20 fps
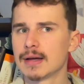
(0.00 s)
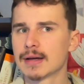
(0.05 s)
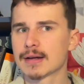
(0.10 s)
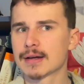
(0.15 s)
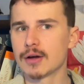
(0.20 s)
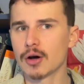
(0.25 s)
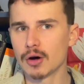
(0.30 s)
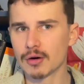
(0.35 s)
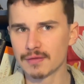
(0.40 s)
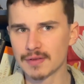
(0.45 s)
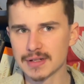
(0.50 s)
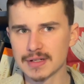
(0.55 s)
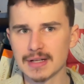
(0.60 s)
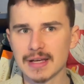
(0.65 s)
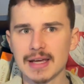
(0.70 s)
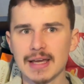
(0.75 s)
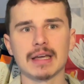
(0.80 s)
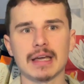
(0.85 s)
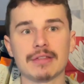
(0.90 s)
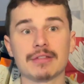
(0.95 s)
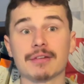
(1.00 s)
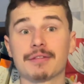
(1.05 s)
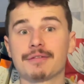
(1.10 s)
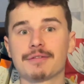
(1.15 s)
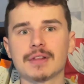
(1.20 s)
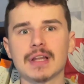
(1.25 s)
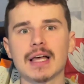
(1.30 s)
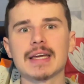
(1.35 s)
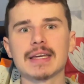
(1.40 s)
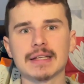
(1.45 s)
COVID, and the
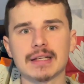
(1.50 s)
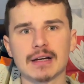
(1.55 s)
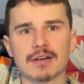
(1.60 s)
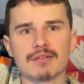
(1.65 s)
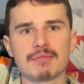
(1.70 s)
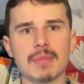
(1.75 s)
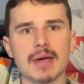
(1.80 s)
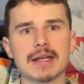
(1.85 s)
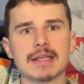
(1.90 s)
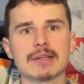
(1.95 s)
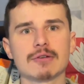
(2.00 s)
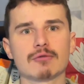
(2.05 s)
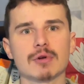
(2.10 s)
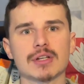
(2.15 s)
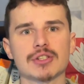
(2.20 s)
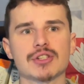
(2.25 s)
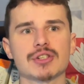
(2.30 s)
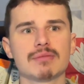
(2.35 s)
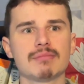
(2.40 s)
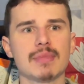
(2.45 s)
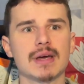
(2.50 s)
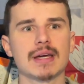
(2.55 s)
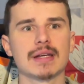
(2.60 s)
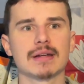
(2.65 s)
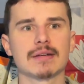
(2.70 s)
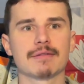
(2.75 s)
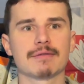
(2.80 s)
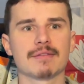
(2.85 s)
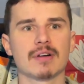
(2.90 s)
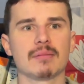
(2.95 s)
flight of many Russian
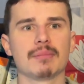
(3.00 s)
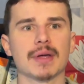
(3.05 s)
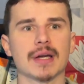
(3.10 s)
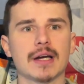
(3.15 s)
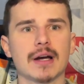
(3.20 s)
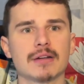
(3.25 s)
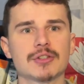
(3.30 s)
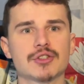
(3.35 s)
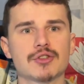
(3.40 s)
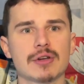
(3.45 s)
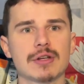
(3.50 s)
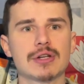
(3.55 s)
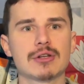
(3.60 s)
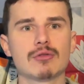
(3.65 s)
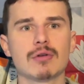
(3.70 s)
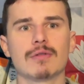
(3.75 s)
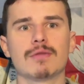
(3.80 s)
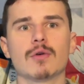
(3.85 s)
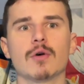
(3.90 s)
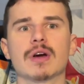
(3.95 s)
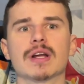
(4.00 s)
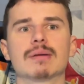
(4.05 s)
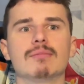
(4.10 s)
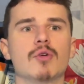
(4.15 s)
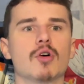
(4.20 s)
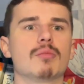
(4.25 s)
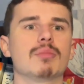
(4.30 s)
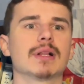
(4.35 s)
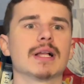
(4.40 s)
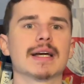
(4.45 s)
men from the country to avoid
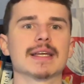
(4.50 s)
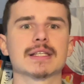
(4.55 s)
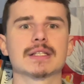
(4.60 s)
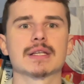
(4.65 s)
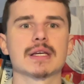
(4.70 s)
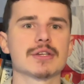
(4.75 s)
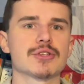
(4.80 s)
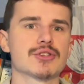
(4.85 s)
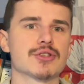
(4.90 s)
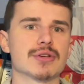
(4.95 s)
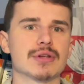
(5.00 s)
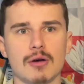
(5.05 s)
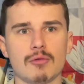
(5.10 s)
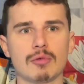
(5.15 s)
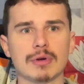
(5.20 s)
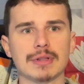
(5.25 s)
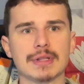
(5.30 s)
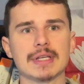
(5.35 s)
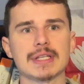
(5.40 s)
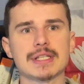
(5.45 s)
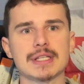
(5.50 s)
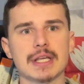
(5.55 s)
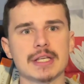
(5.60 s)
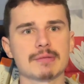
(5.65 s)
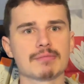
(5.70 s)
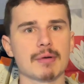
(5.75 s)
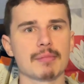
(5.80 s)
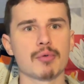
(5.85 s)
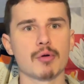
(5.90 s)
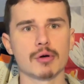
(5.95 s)
mobilization. With this
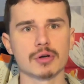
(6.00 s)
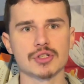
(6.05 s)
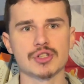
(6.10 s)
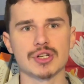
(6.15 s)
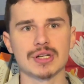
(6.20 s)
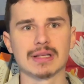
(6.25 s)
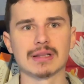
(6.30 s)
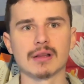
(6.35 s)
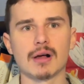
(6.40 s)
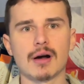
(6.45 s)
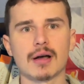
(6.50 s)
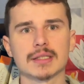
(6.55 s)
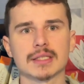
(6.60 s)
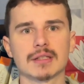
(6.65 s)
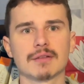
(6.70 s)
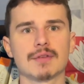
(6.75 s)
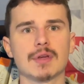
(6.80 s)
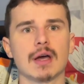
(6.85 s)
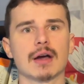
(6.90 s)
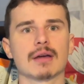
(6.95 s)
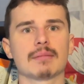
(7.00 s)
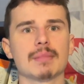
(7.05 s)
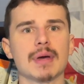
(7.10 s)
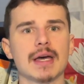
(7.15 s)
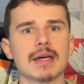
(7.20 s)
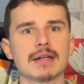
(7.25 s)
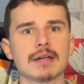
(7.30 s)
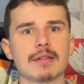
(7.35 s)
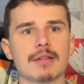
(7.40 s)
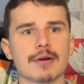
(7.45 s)
disproportionate loss of young
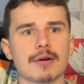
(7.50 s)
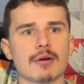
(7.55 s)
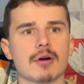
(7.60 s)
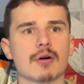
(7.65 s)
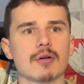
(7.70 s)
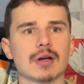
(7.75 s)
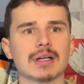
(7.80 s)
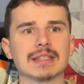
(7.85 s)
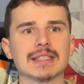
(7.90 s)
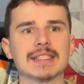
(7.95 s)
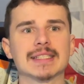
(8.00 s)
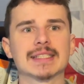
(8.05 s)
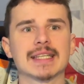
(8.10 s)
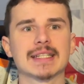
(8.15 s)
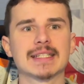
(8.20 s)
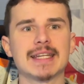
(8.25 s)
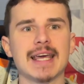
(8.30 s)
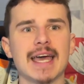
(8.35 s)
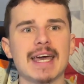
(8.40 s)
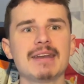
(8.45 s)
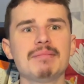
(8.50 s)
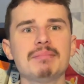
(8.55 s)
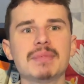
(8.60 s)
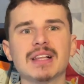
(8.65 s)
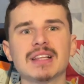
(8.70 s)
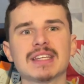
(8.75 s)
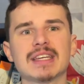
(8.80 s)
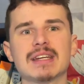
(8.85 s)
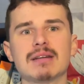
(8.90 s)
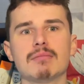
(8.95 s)
men, there are at least 10
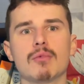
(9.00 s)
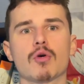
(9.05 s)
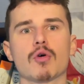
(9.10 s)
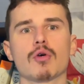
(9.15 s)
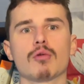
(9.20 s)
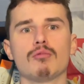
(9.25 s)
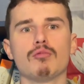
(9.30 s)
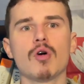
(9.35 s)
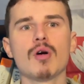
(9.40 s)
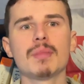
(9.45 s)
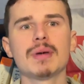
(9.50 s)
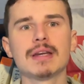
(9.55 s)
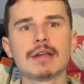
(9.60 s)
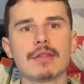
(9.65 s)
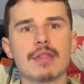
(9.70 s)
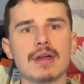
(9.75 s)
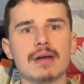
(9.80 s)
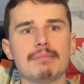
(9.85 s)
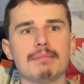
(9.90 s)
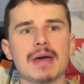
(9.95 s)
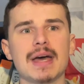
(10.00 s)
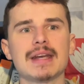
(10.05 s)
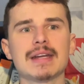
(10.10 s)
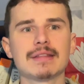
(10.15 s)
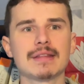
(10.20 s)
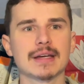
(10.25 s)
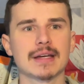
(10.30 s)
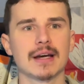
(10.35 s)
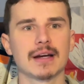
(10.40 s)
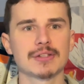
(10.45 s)
million more women than men
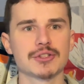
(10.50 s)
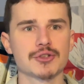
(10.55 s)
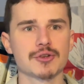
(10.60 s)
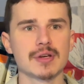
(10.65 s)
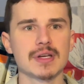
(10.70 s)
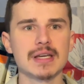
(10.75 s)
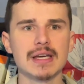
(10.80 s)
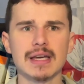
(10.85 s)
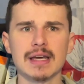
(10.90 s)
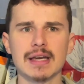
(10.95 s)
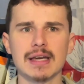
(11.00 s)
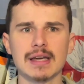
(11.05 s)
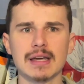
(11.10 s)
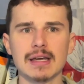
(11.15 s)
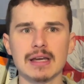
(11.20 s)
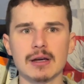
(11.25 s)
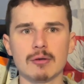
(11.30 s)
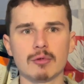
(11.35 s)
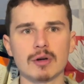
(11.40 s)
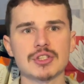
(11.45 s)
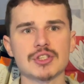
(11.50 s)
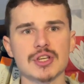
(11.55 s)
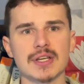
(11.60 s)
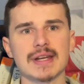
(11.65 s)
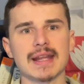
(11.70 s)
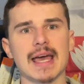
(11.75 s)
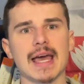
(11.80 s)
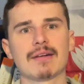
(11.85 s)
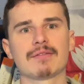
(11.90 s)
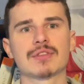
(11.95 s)
in the country, which can
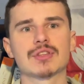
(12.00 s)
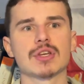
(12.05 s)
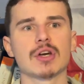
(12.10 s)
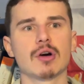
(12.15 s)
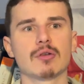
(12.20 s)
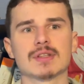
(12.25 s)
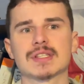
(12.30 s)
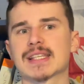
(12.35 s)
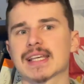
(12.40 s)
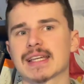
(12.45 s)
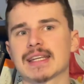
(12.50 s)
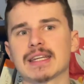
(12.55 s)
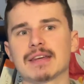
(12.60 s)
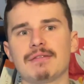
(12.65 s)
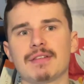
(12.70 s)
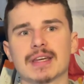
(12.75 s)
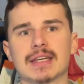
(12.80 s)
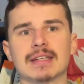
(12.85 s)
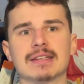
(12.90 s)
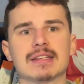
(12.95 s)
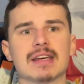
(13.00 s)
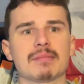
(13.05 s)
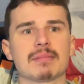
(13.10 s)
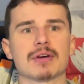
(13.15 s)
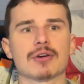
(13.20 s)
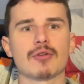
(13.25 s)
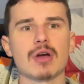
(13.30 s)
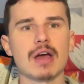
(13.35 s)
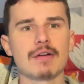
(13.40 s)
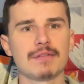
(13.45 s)
have its own significant
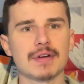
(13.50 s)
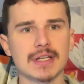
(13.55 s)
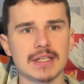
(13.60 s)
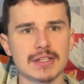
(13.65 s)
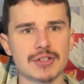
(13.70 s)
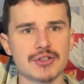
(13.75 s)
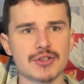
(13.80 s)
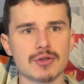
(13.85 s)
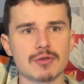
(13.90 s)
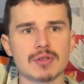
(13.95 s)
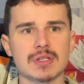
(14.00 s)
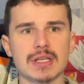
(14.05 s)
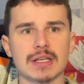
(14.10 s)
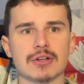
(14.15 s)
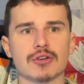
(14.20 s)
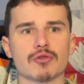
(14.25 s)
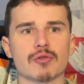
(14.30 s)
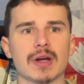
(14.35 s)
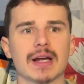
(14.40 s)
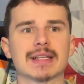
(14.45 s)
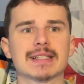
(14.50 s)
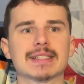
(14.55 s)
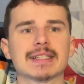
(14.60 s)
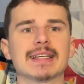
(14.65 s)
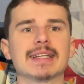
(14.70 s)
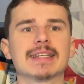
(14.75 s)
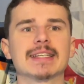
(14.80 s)
demographic issues and translate